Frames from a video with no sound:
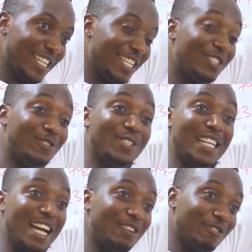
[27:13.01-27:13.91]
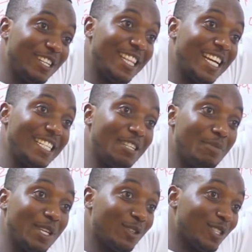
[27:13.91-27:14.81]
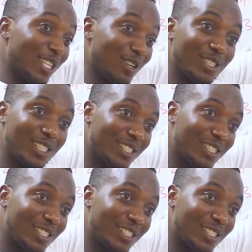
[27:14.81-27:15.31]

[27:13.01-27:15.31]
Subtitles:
It's not advert that depends on sales.